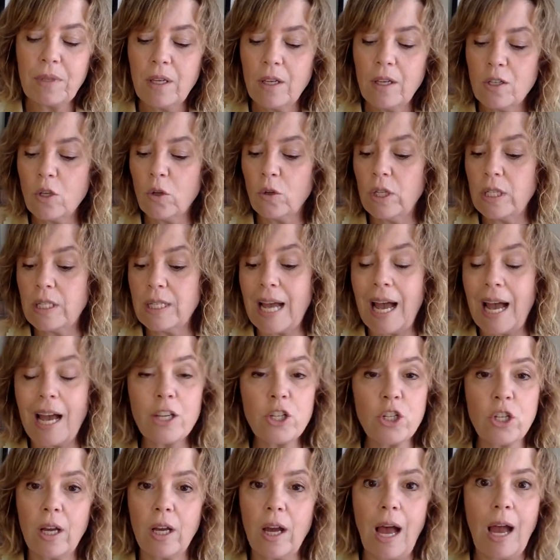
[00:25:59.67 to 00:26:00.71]
So
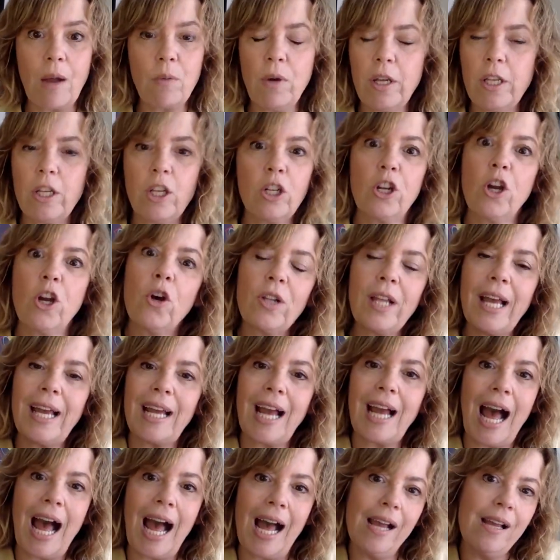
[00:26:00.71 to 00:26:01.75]
Natasha, I want you to know,
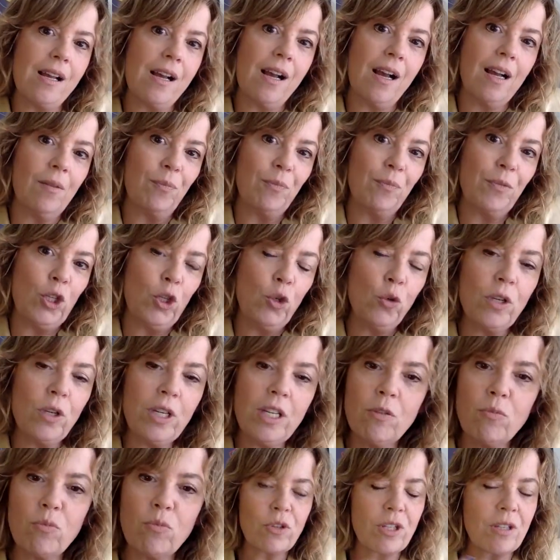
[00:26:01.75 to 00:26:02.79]
like, you can
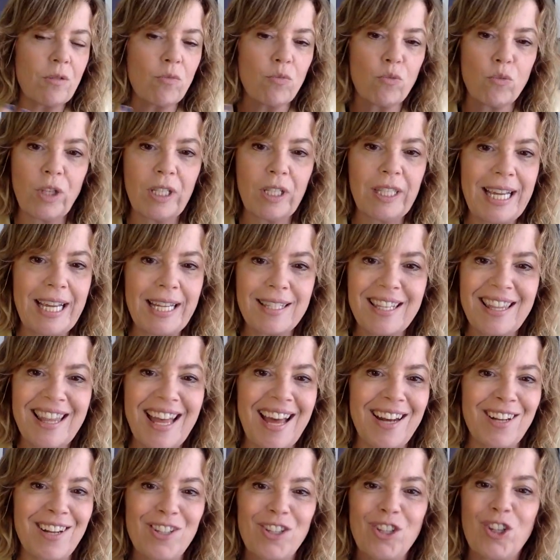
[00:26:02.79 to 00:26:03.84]
relate to
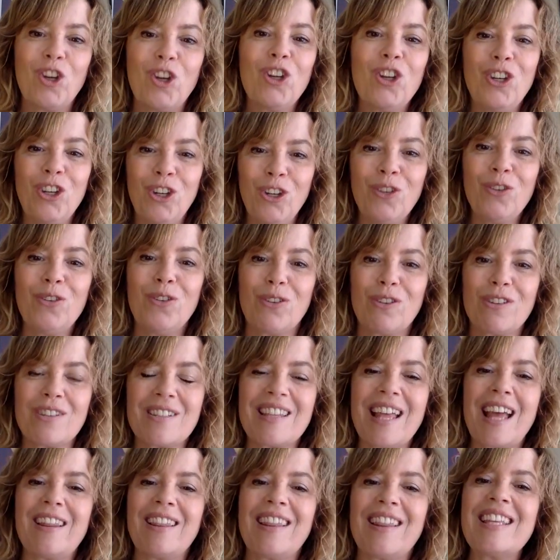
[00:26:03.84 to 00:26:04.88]
that as good news,
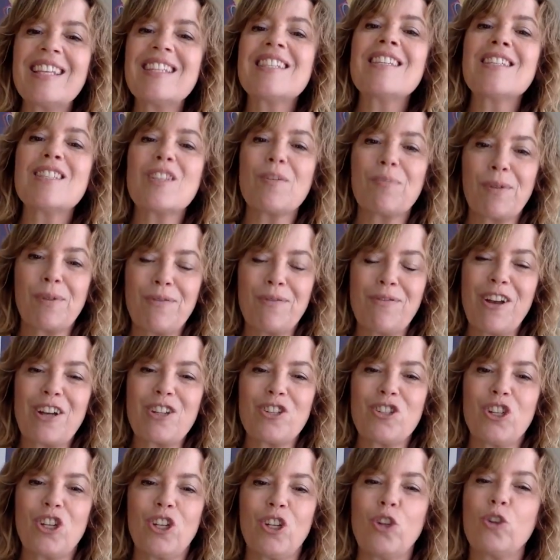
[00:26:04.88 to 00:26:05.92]
that this is a
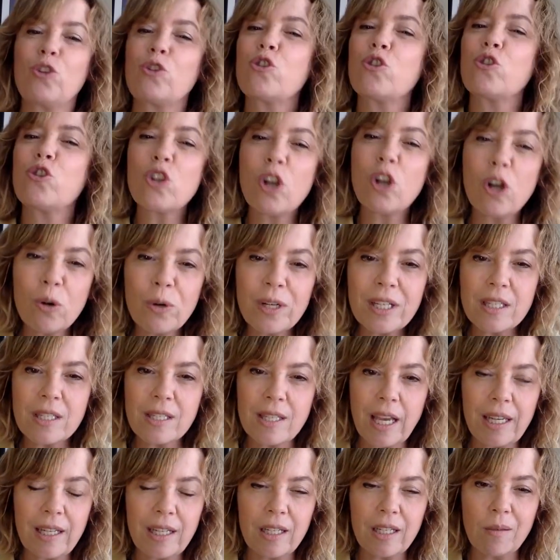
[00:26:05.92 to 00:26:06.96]
profession you're so
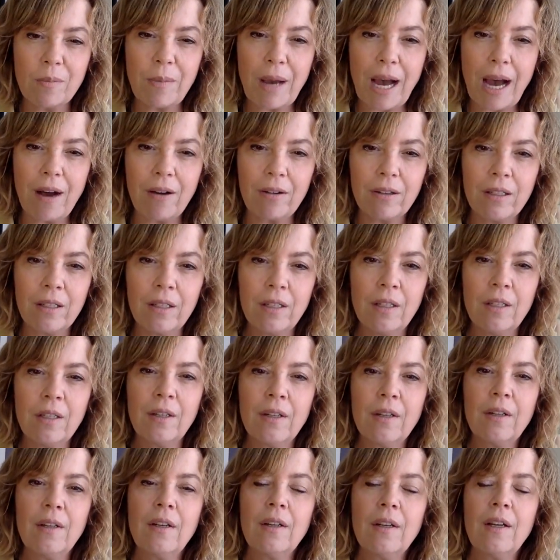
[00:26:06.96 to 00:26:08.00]
excited about
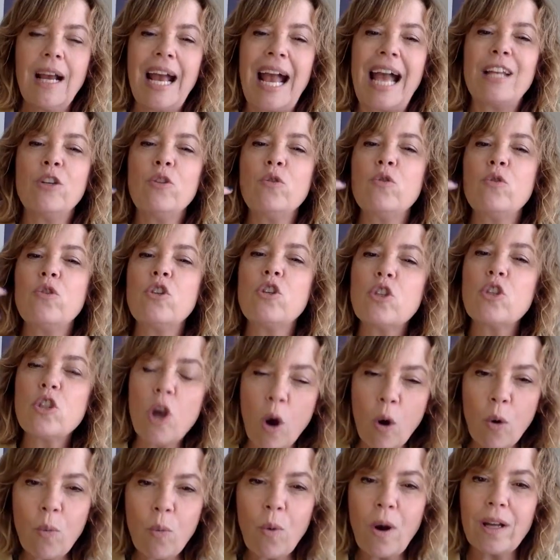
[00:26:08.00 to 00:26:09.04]
and you
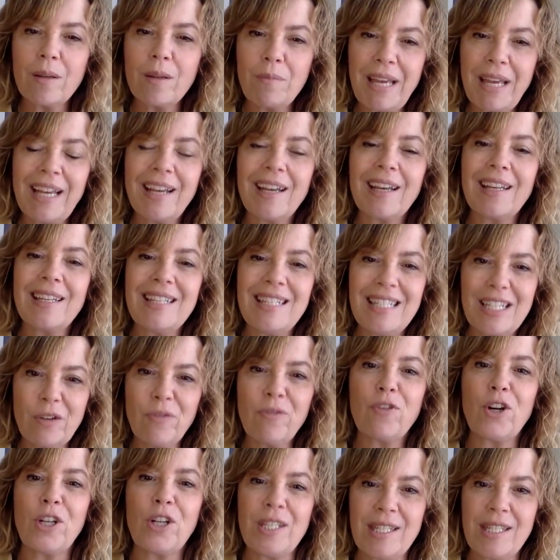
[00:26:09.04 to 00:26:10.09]
so want to make a
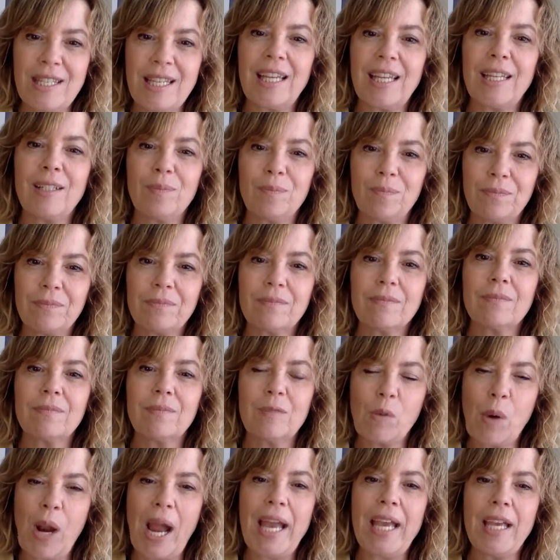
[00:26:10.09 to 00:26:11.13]
difference in,
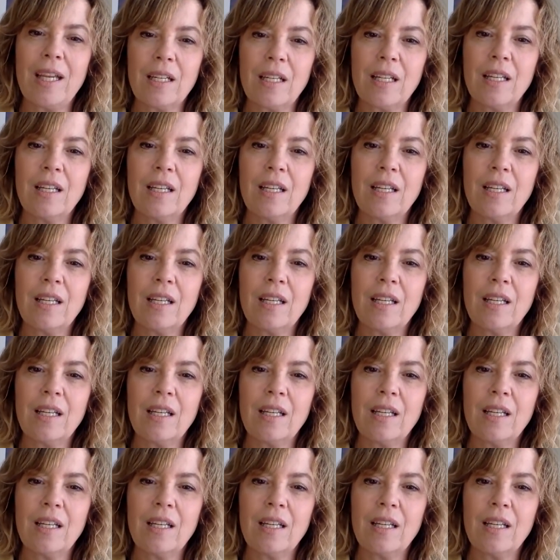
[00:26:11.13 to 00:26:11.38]
right?